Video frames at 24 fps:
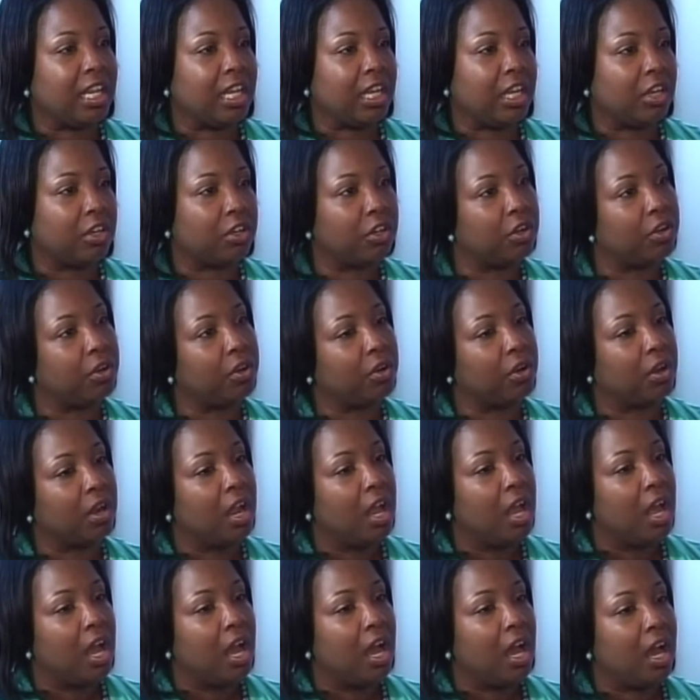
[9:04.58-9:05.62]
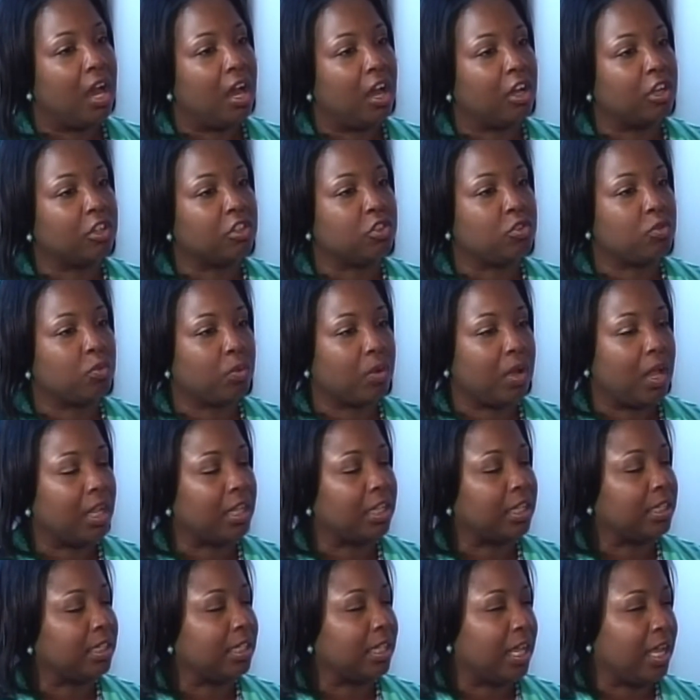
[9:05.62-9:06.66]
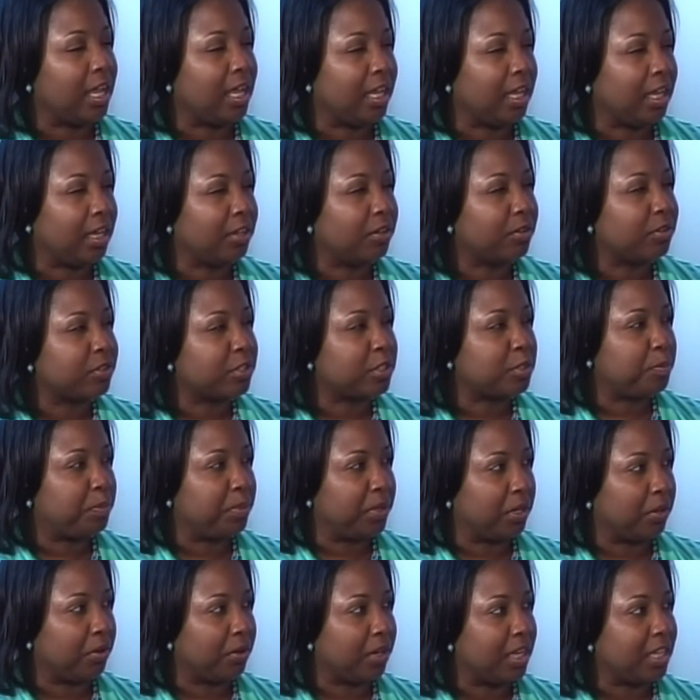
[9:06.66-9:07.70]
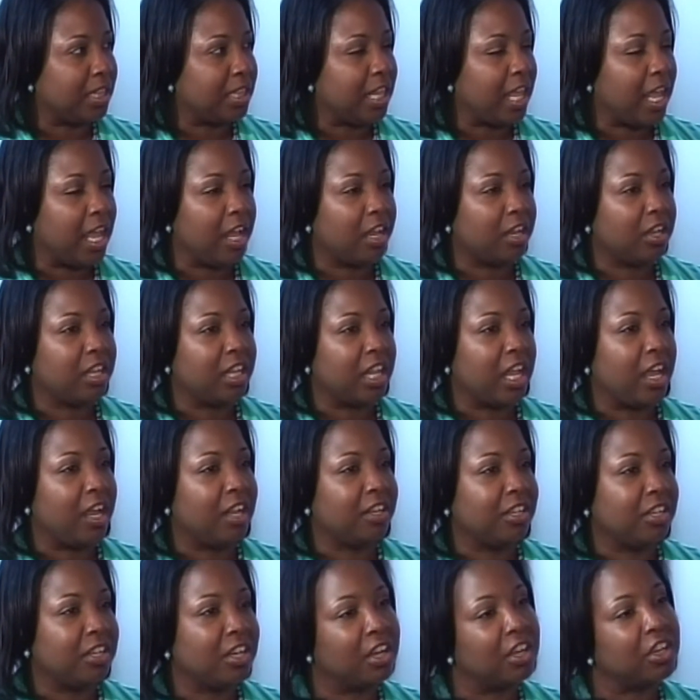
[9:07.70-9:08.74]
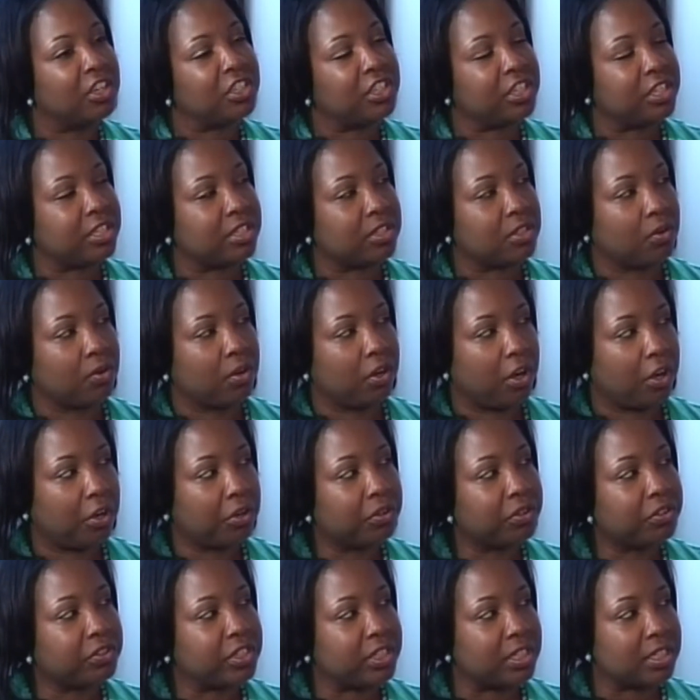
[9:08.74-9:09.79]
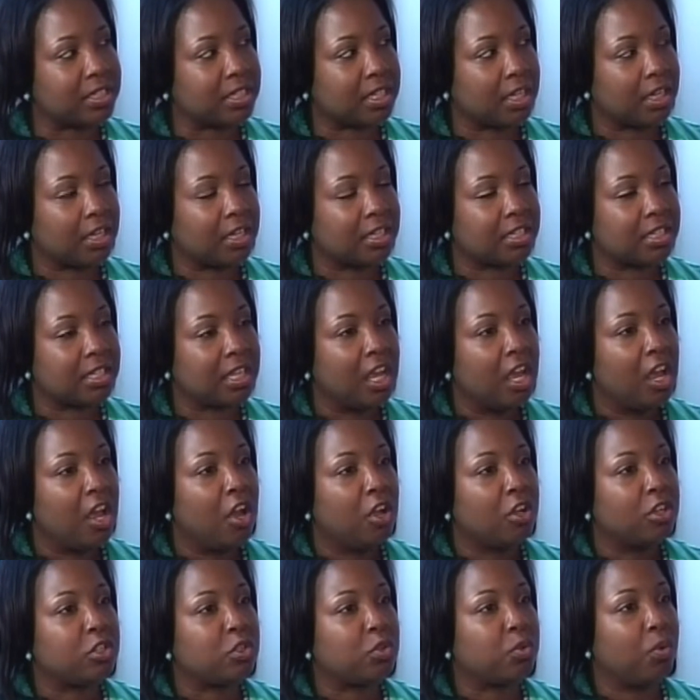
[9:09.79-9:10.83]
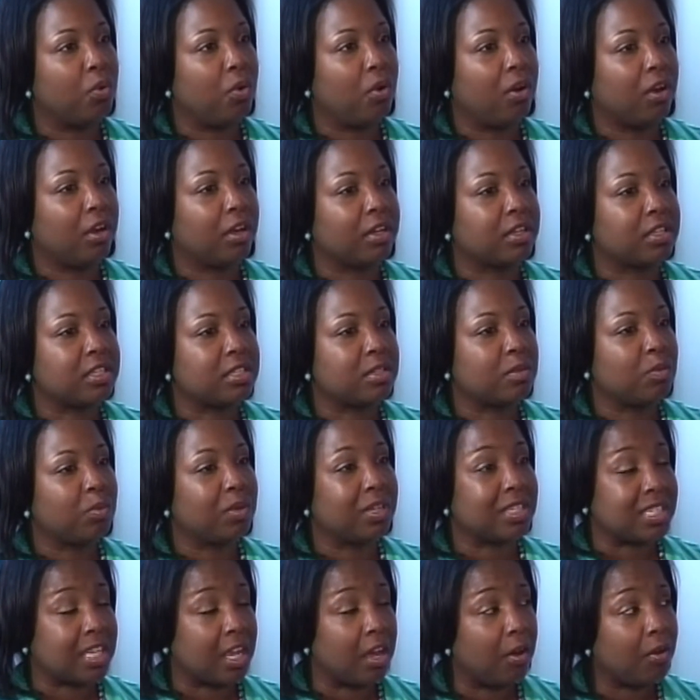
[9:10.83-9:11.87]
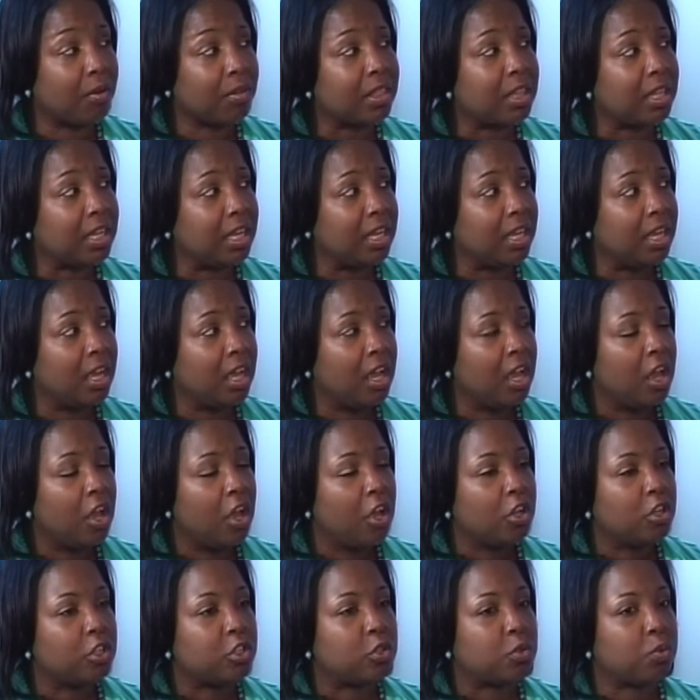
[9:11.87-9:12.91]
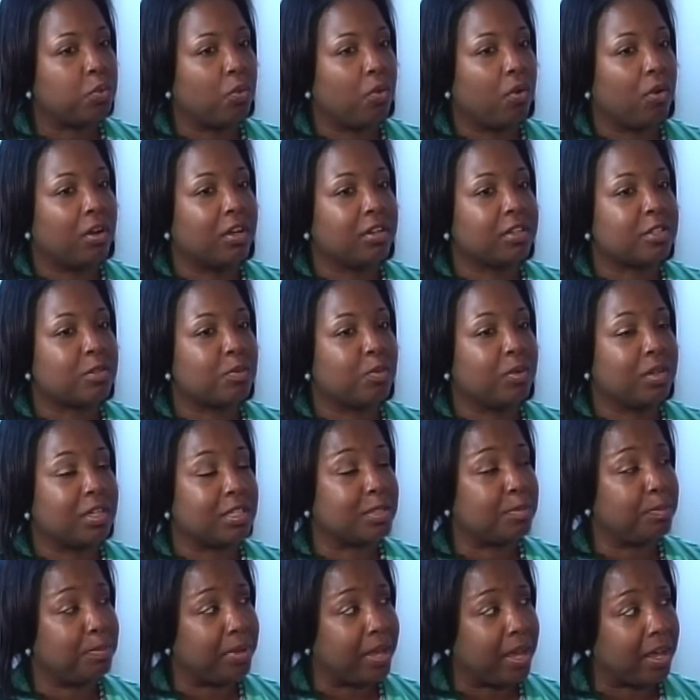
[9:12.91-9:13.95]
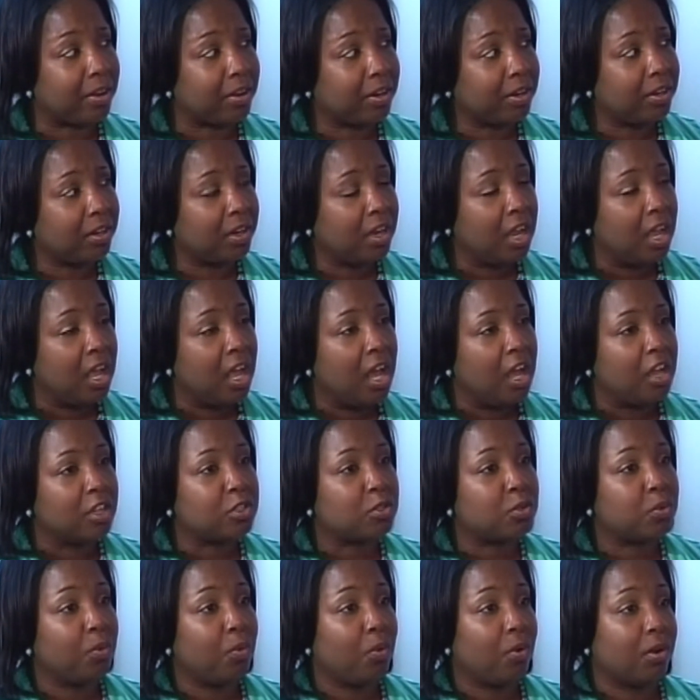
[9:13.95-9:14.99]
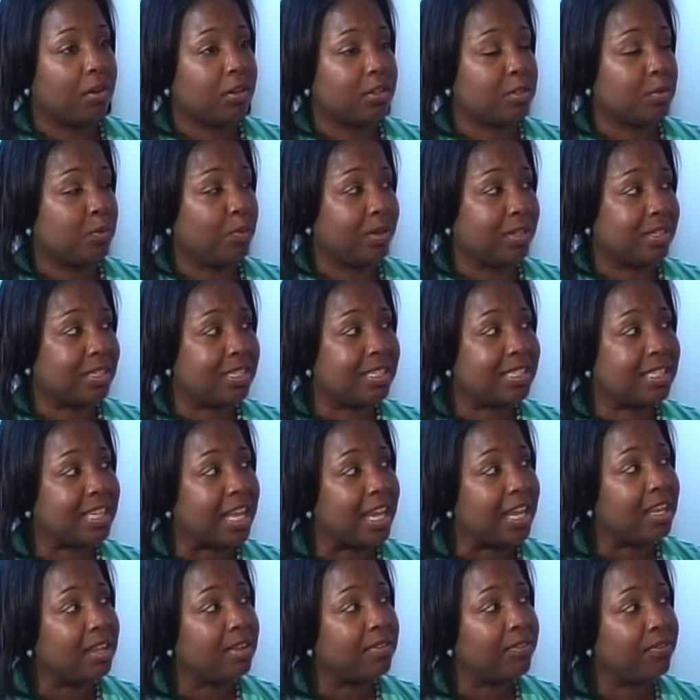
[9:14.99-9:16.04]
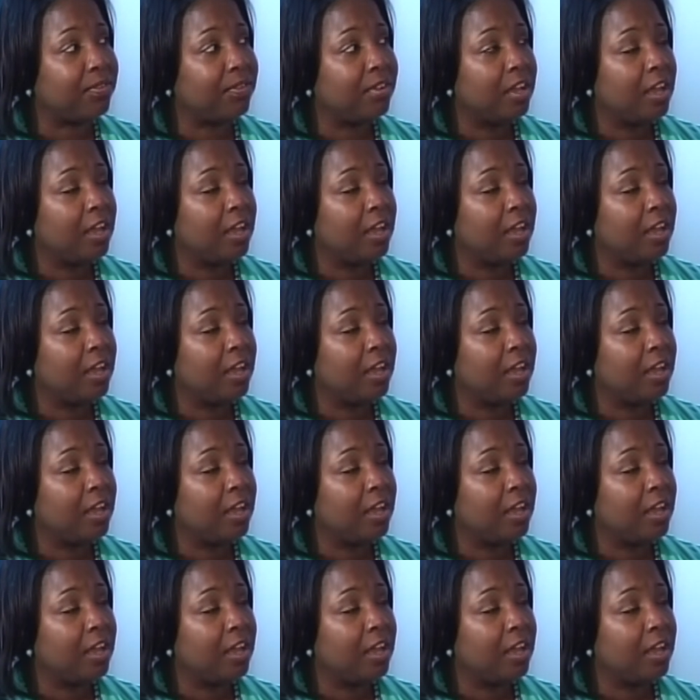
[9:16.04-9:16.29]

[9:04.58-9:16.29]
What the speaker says: inner dwelling, that inner spirit that nudges or urges us towards what's healthy, towards what's better, towards what's safe.